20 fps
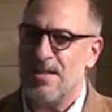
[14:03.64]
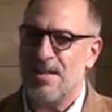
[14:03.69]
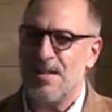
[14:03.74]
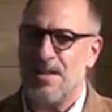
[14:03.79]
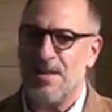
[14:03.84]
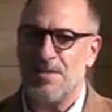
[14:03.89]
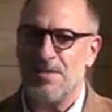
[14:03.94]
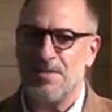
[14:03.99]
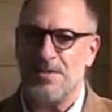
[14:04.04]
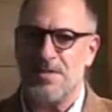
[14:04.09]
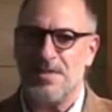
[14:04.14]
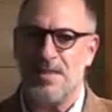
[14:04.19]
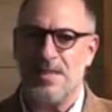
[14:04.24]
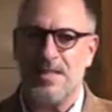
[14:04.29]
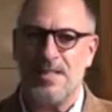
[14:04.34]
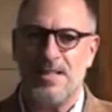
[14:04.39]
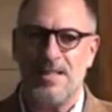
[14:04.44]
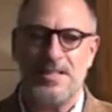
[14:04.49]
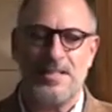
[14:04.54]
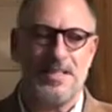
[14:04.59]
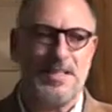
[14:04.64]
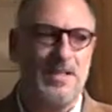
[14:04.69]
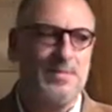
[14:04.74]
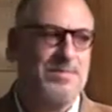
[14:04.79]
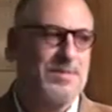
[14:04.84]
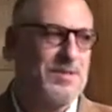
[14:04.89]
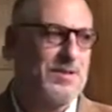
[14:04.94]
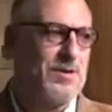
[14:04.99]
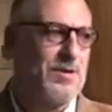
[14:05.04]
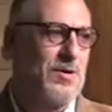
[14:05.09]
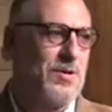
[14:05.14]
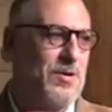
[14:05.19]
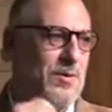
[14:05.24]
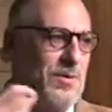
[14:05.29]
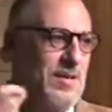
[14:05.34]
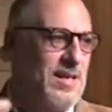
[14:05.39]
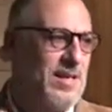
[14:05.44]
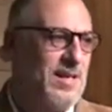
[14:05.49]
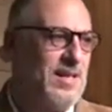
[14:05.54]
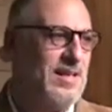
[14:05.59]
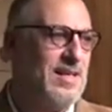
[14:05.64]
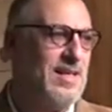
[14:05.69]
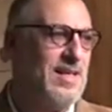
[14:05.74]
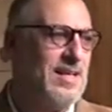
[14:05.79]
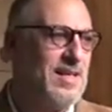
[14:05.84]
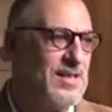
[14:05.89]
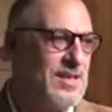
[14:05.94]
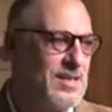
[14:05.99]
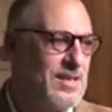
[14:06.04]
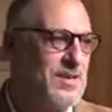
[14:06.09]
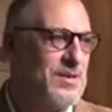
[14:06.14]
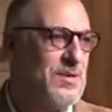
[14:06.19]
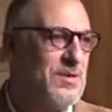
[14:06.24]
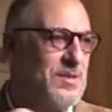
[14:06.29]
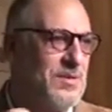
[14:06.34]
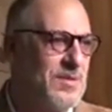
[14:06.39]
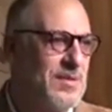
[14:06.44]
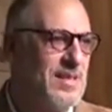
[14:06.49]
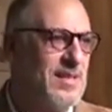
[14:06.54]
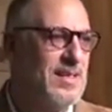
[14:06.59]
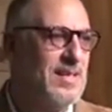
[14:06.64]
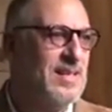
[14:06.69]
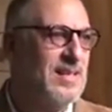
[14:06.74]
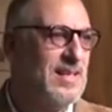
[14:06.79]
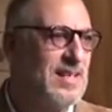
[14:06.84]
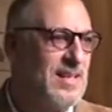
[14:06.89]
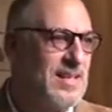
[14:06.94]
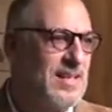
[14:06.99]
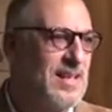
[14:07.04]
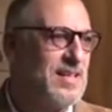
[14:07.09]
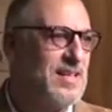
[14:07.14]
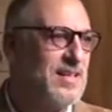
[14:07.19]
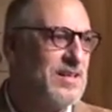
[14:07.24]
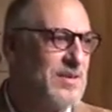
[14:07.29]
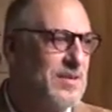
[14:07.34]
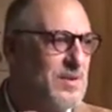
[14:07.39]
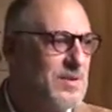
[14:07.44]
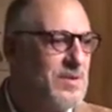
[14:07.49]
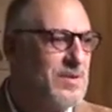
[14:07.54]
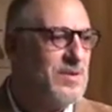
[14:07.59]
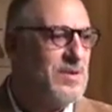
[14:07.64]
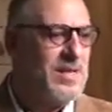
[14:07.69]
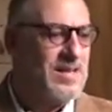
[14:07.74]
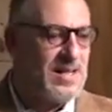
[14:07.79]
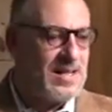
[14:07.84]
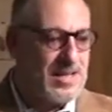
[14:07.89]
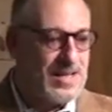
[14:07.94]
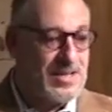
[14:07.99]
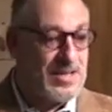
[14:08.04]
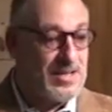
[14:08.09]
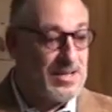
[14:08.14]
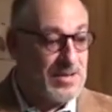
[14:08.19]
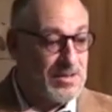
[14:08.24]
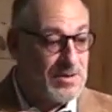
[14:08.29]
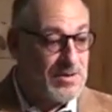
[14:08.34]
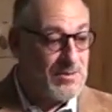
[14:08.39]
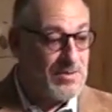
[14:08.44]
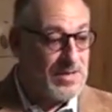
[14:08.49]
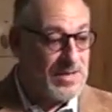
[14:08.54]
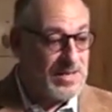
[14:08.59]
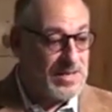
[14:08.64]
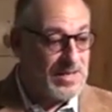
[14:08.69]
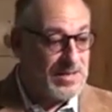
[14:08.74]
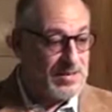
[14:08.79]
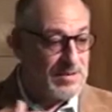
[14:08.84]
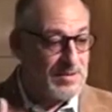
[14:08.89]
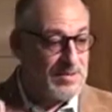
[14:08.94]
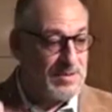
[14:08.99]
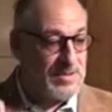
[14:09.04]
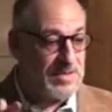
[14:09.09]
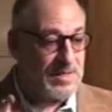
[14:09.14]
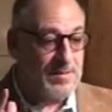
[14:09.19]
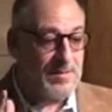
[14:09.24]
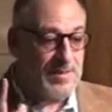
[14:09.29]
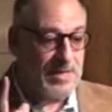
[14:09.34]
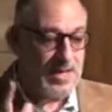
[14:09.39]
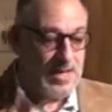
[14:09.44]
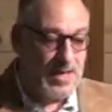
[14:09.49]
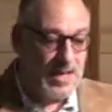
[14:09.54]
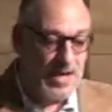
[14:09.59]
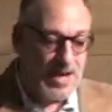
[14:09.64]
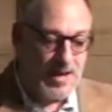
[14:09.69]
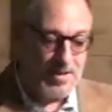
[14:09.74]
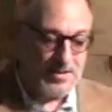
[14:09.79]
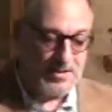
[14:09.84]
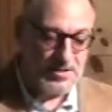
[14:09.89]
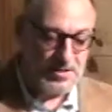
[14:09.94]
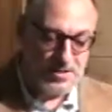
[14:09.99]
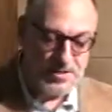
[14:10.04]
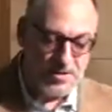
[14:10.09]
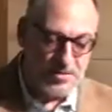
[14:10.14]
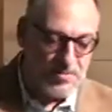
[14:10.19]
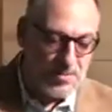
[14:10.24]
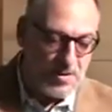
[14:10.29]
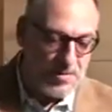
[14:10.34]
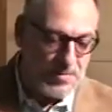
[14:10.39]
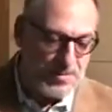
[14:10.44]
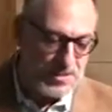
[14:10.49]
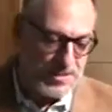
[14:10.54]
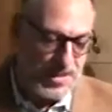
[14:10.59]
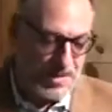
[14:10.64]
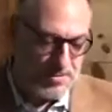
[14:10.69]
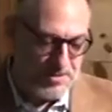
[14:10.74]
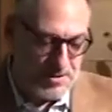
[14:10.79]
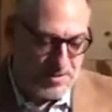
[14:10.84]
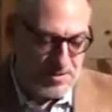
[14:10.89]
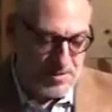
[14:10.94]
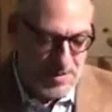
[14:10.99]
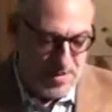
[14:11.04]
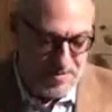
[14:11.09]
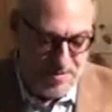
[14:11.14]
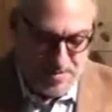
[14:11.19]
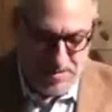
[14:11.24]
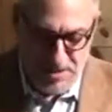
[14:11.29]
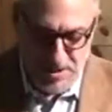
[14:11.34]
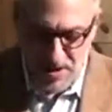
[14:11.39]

all of a sudden it just keeps growing and growing and growing and growing and growing. Let me, let's turn to Romans chapter 12. I want to